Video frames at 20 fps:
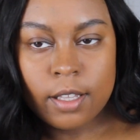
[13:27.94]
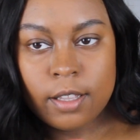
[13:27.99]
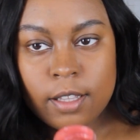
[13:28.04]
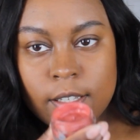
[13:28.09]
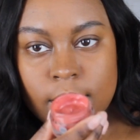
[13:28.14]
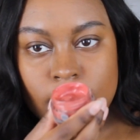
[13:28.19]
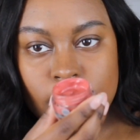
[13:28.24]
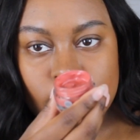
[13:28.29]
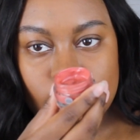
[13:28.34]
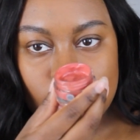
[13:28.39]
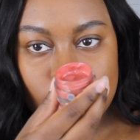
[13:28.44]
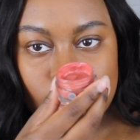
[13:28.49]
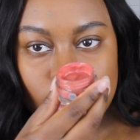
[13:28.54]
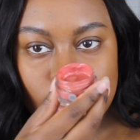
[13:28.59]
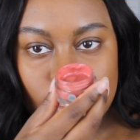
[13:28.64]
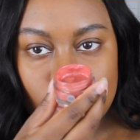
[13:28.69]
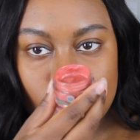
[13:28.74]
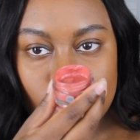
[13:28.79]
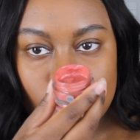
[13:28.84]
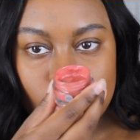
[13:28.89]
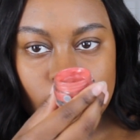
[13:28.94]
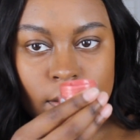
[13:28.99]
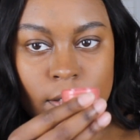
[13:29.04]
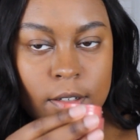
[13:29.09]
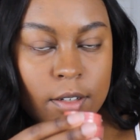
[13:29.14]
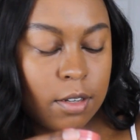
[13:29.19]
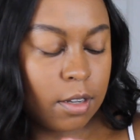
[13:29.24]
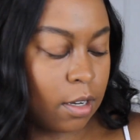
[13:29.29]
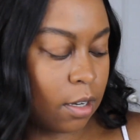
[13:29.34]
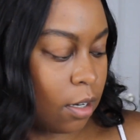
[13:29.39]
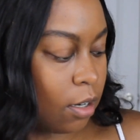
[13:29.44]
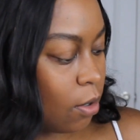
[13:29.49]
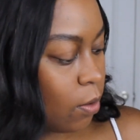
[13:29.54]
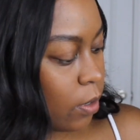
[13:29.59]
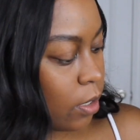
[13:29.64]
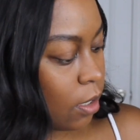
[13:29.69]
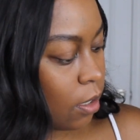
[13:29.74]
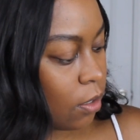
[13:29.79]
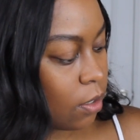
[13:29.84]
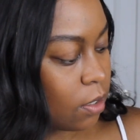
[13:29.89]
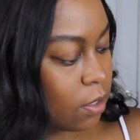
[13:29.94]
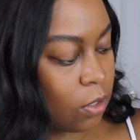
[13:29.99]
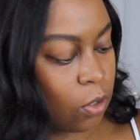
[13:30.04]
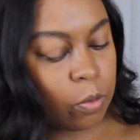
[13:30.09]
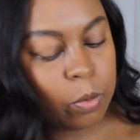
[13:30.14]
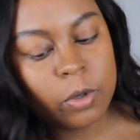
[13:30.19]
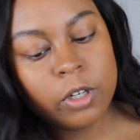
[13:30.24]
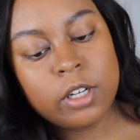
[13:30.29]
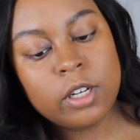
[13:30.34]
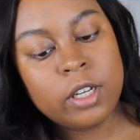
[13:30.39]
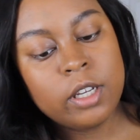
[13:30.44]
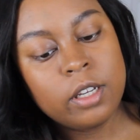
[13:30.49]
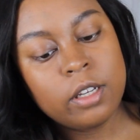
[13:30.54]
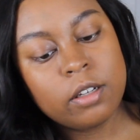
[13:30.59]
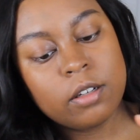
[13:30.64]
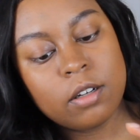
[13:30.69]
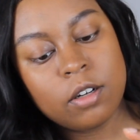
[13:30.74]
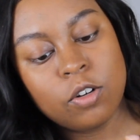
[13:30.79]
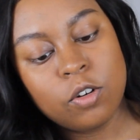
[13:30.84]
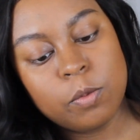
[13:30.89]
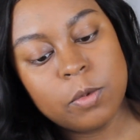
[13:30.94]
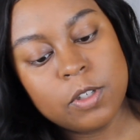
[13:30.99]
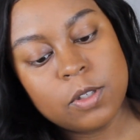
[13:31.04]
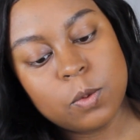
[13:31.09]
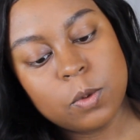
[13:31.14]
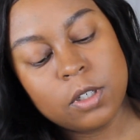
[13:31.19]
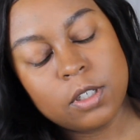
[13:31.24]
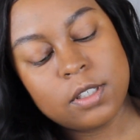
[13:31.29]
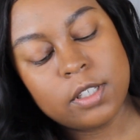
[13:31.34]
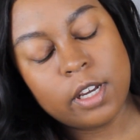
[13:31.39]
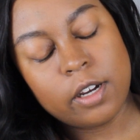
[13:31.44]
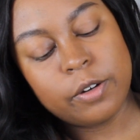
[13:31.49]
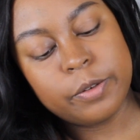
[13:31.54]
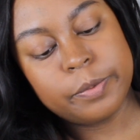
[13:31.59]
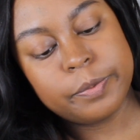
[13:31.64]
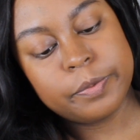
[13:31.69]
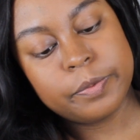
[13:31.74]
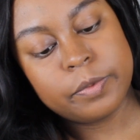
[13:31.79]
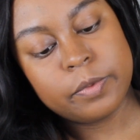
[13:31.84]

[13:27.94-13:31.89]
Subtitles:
This is it. Oh, it looks so pretty. I hope this works out.